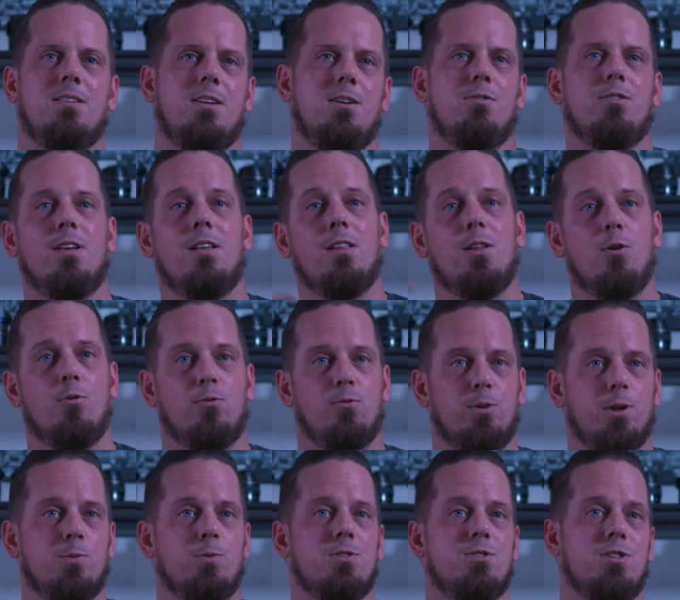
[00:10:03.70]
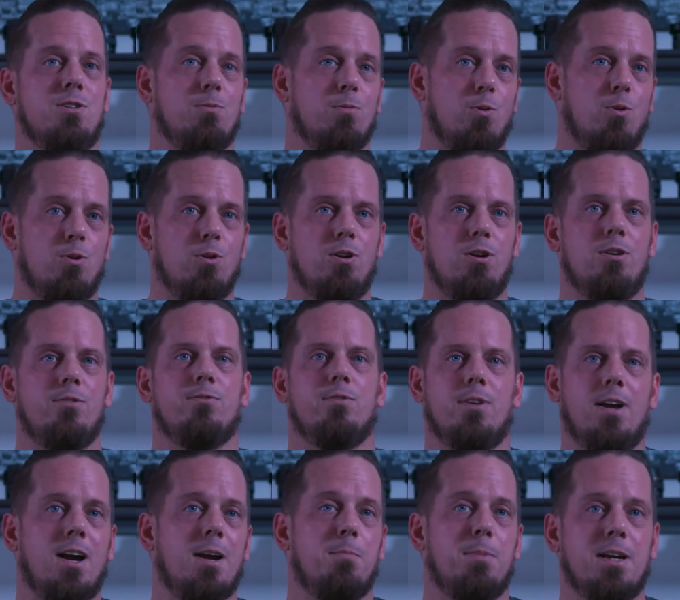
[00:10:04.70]
low frequency roll off or
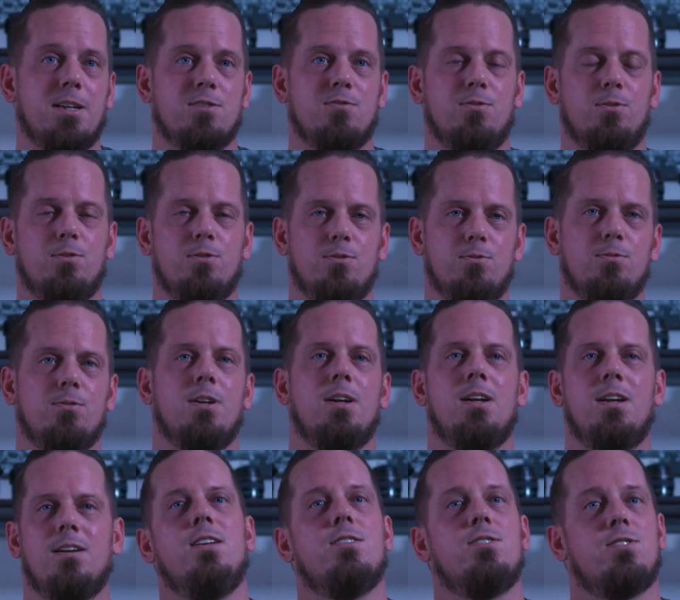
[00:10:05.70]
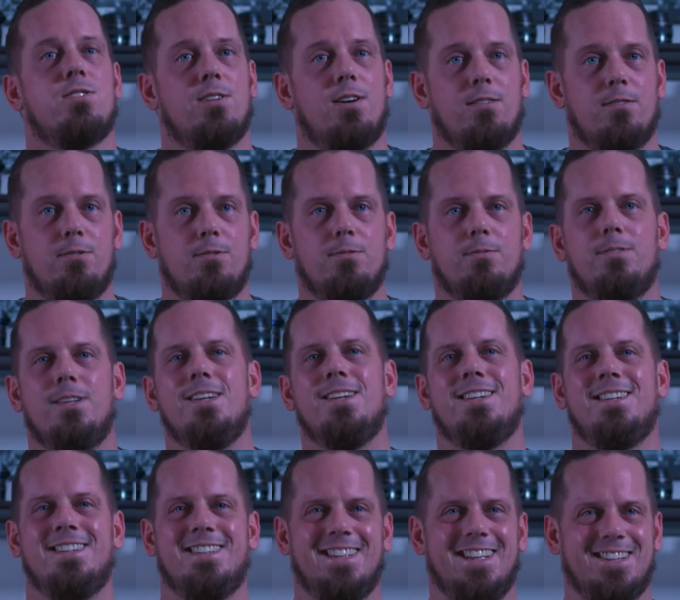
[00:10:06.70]
the high pass filter. It's subtle.
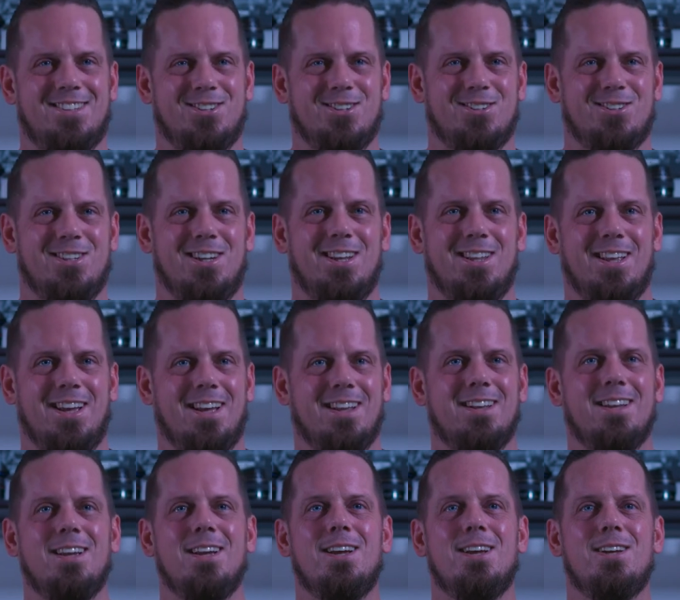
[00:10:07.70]
Let's just say that.